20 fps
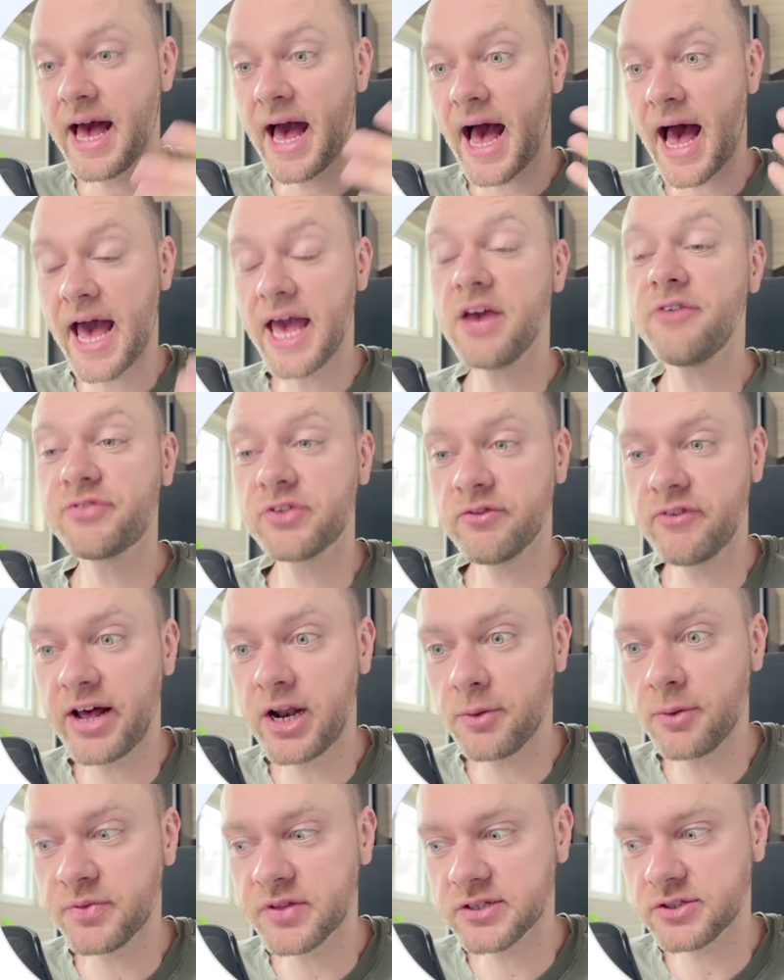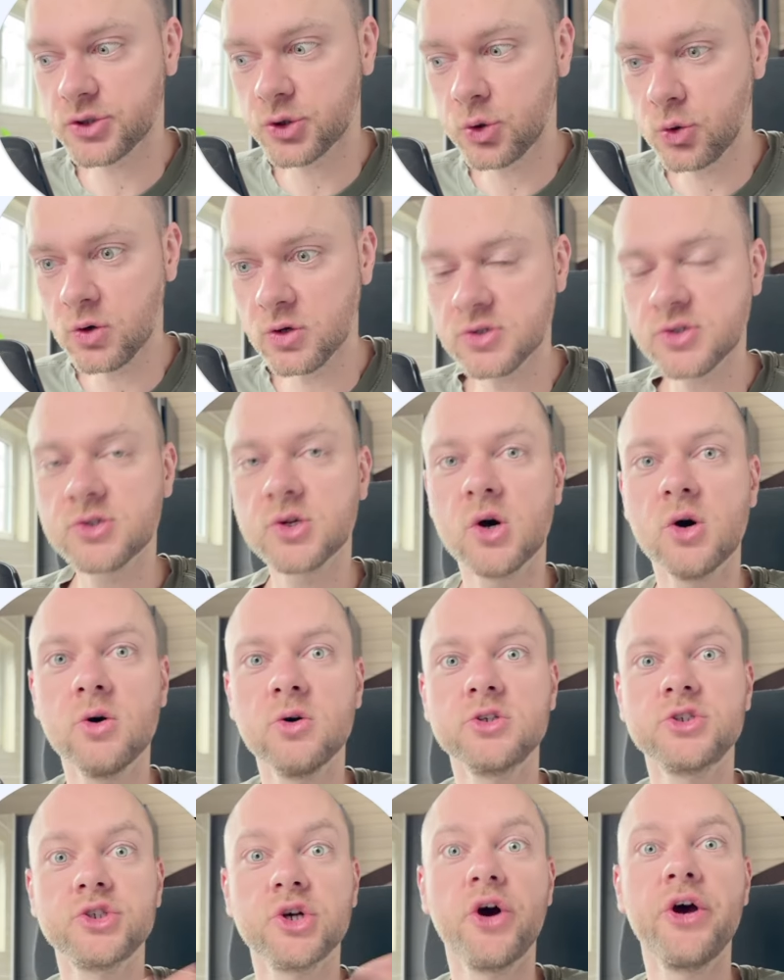I have developed this tool,
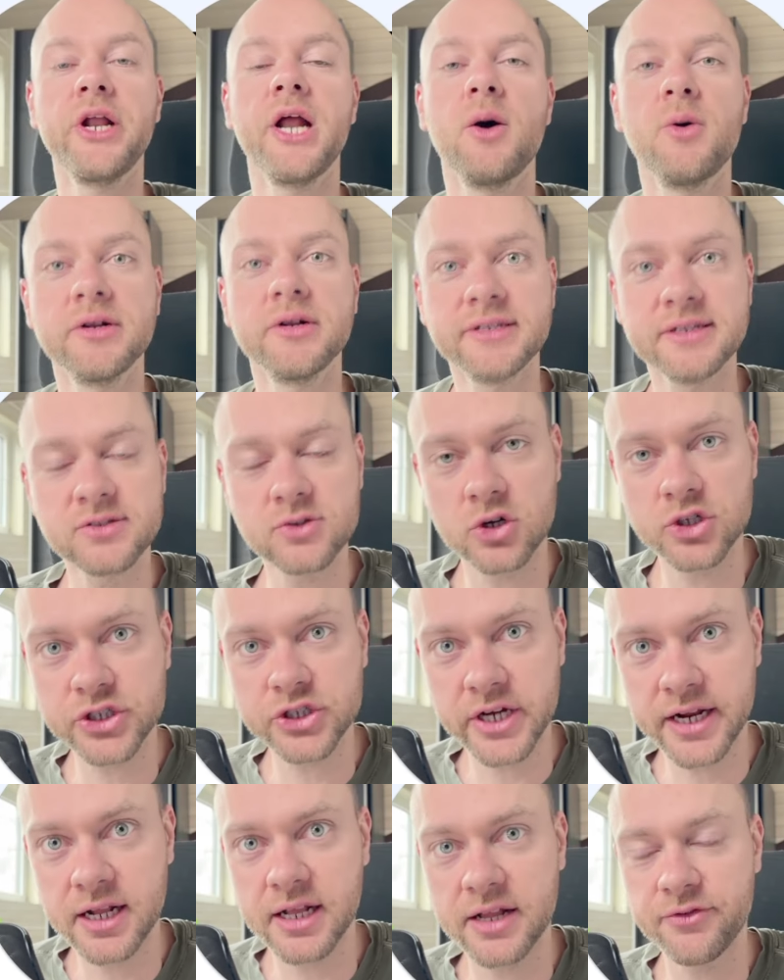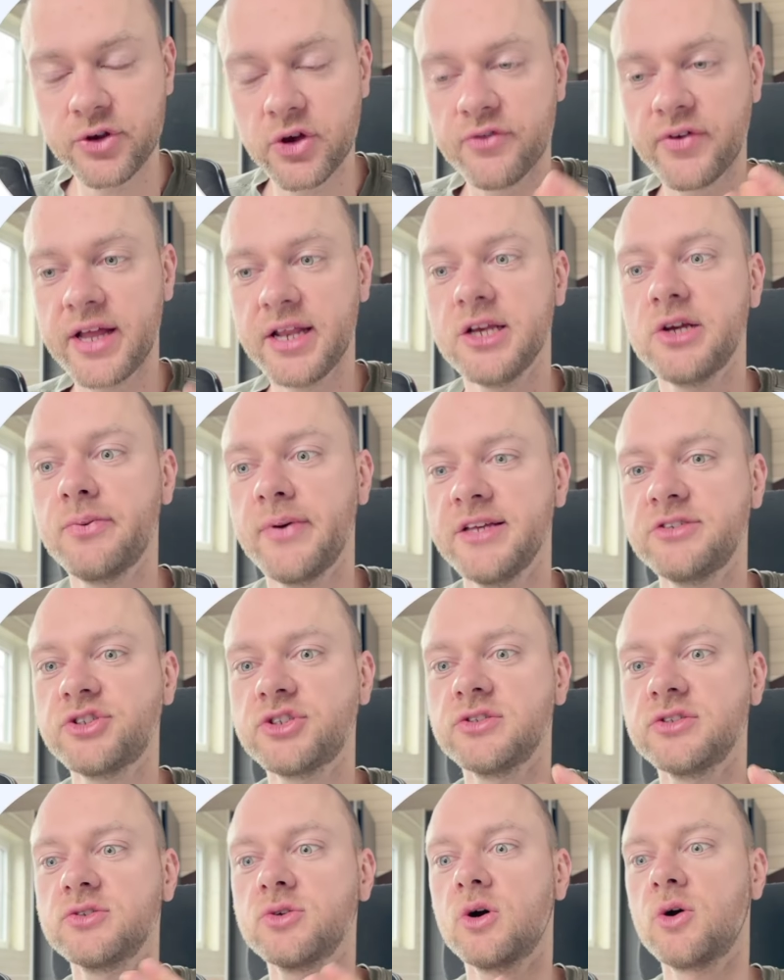so join our Discord channel if you have any
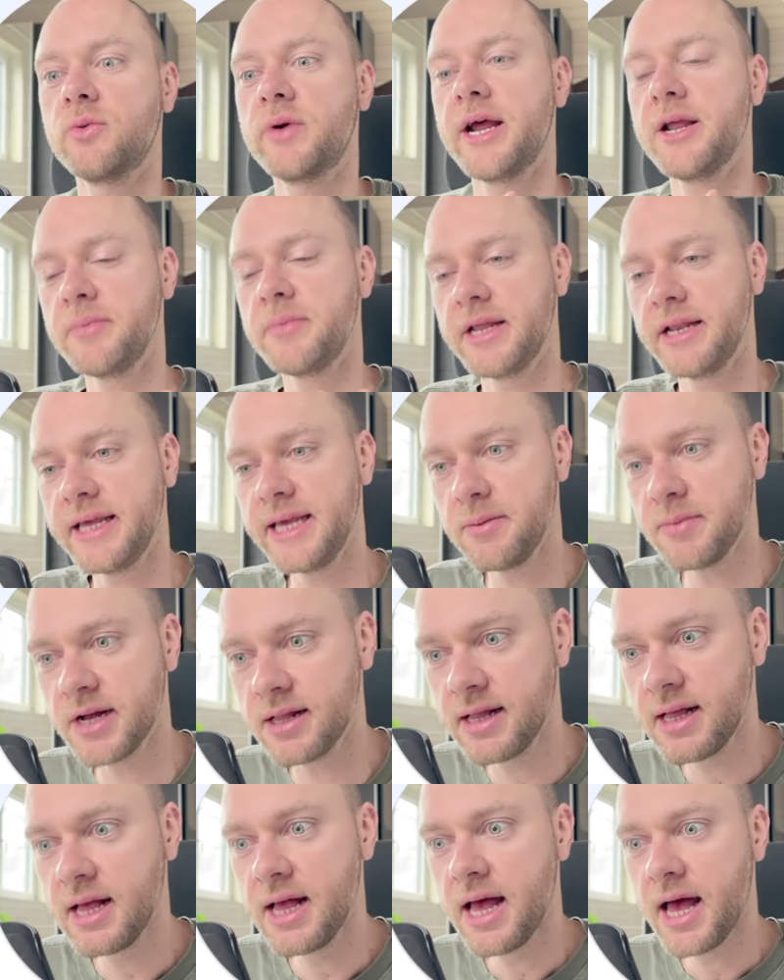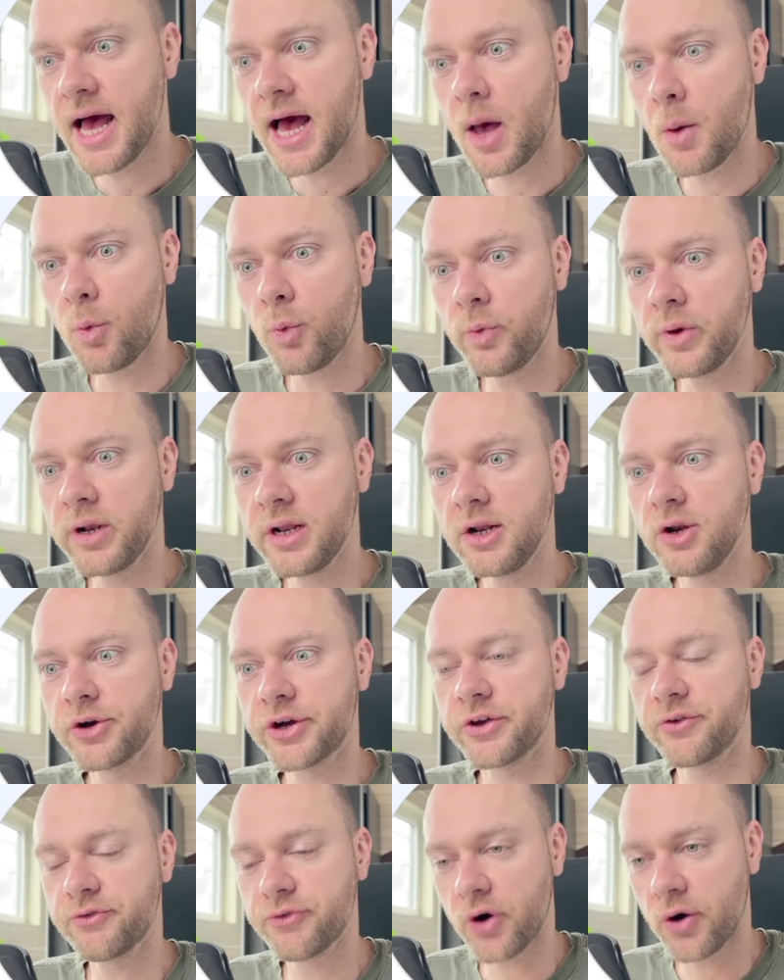questions or write me an email. I'm really
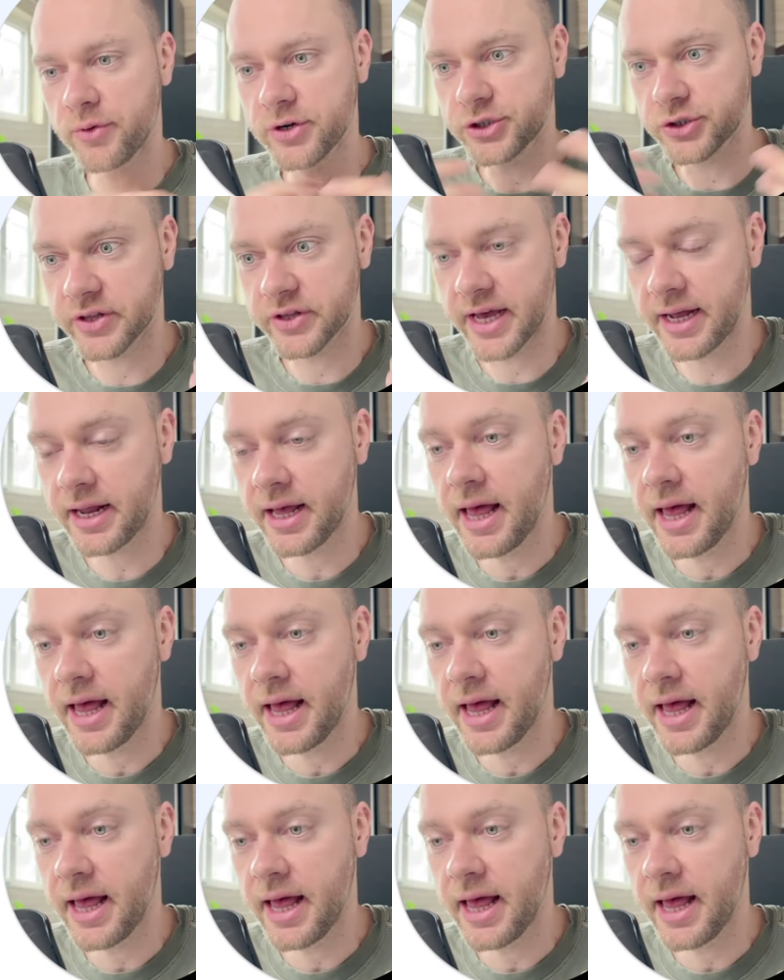looking forward to that.